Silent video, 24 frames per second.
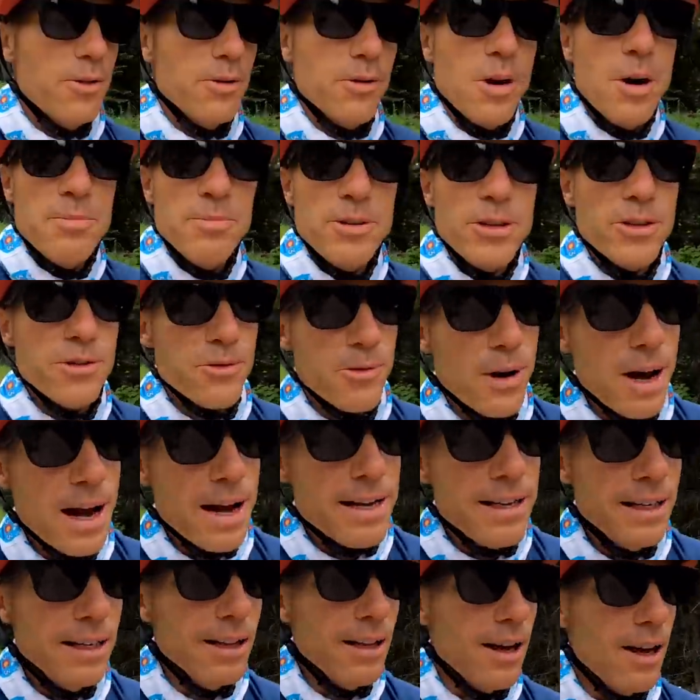So I'm just
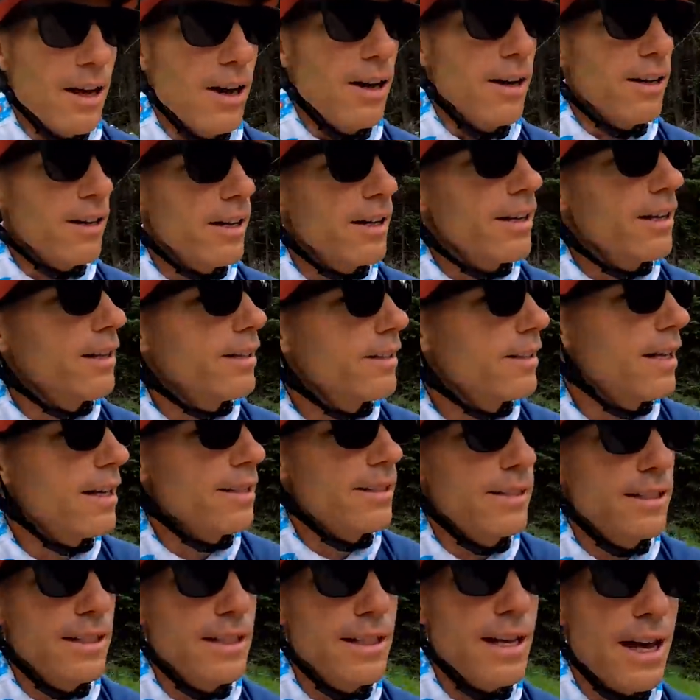riding along and
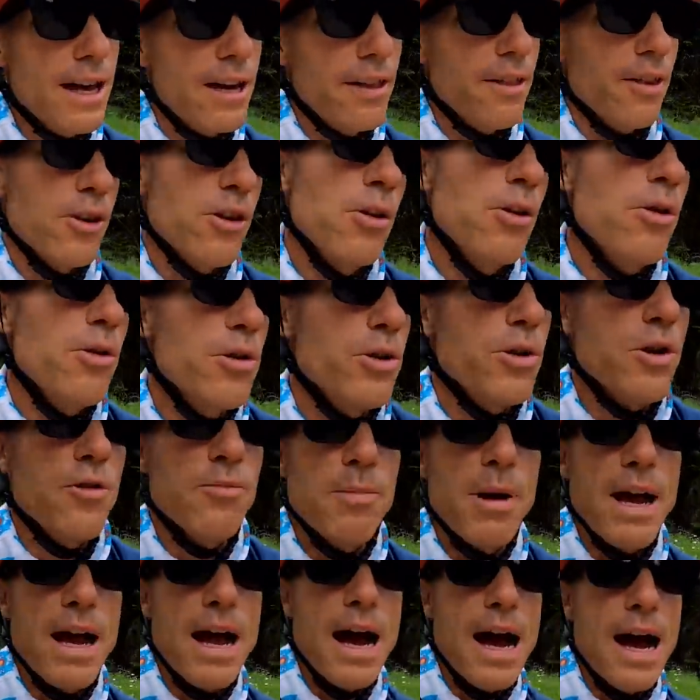I see out of the corner
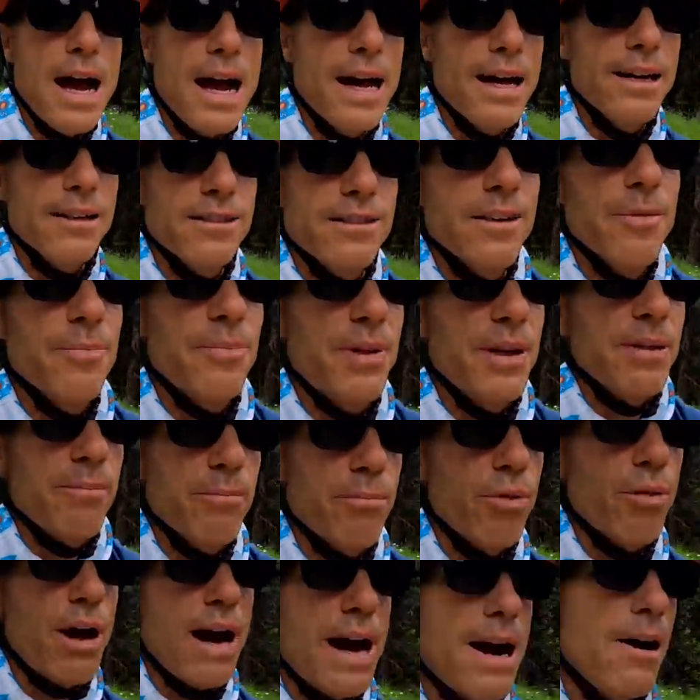of my eye
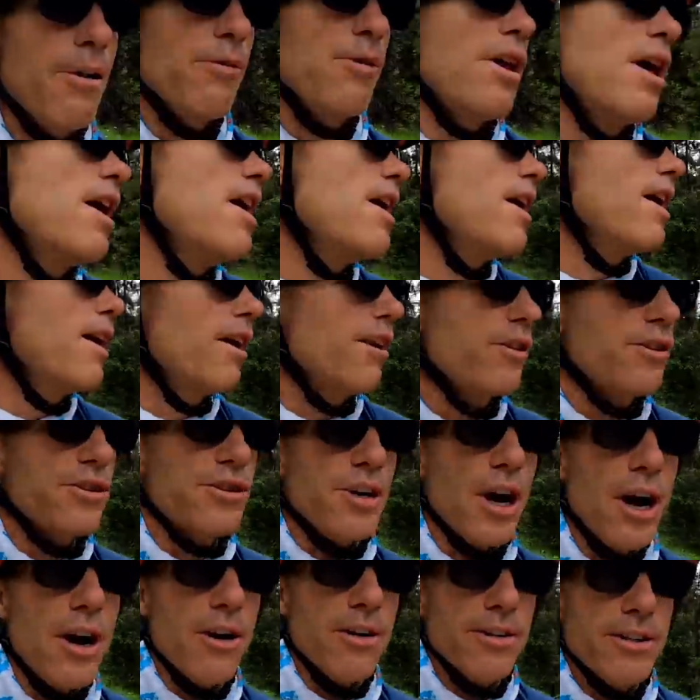something brown
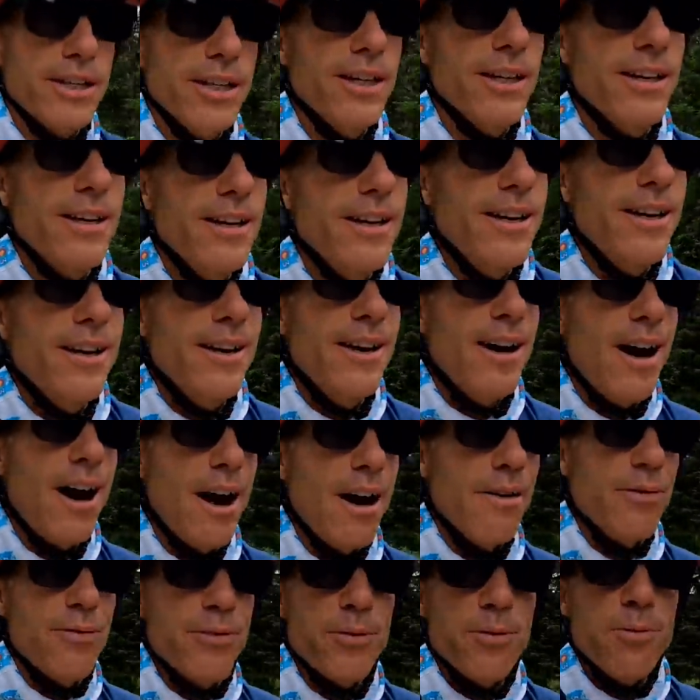dart
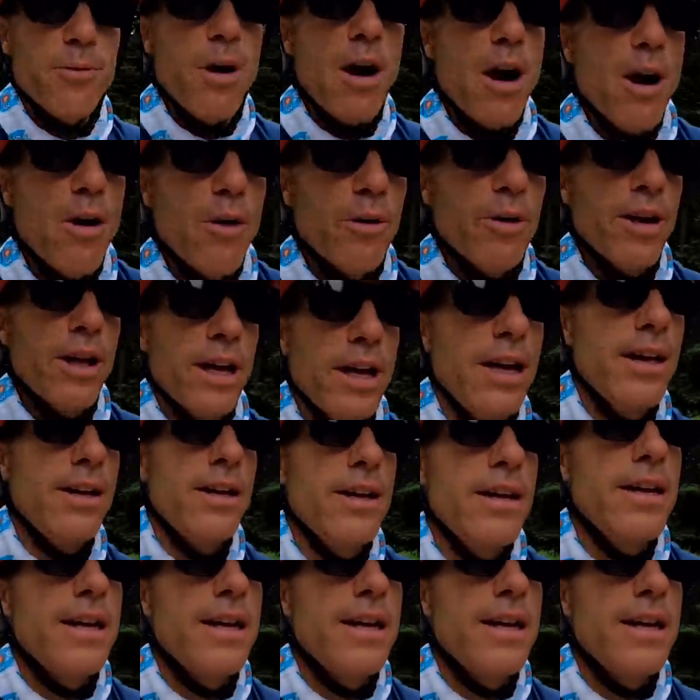off the road,